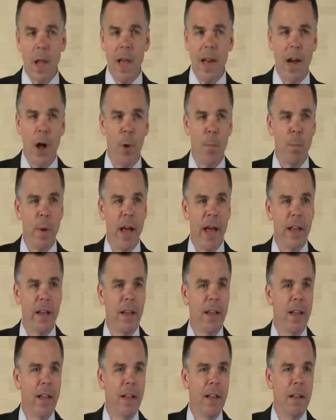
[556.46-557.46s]
and I'll
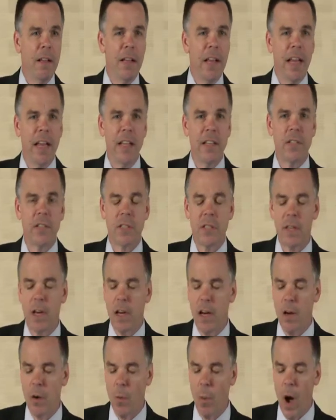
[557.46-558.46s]
bet it's,
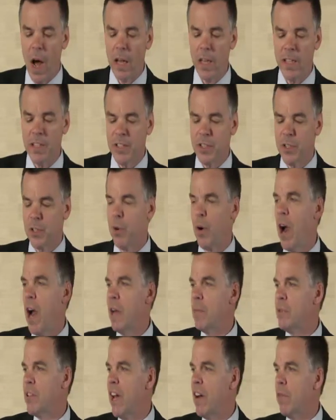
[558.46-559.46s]
while it
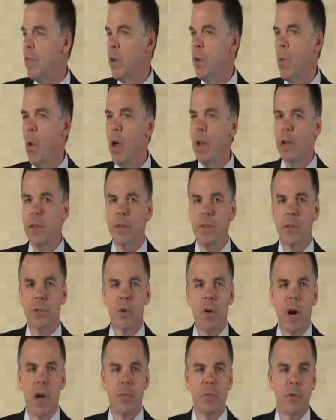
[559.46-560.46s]
describes everyone, it
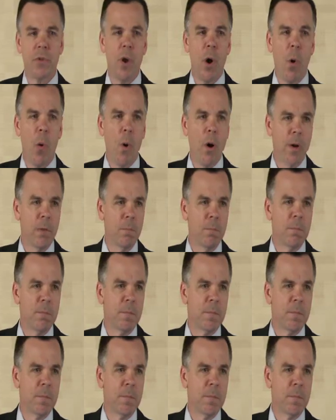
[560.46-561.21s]
describes no one.